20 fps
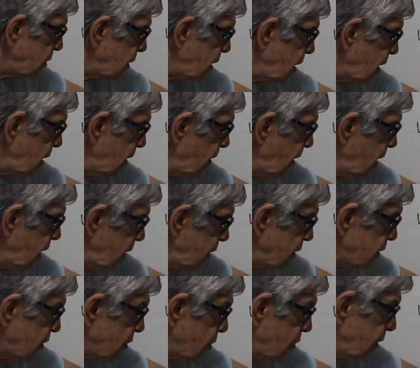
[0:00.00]
okay,
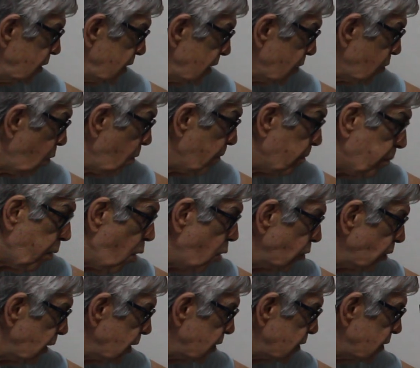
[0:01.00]
is the
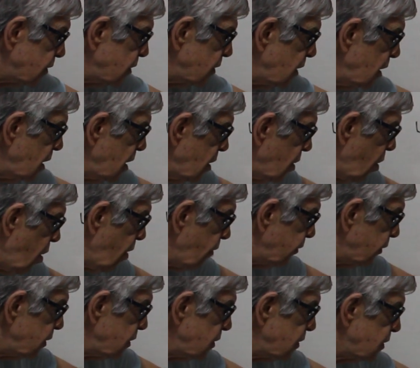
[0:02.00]
components
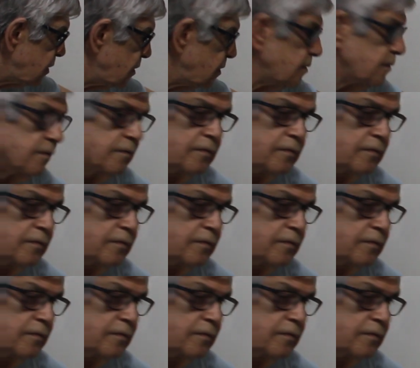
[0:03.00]
of this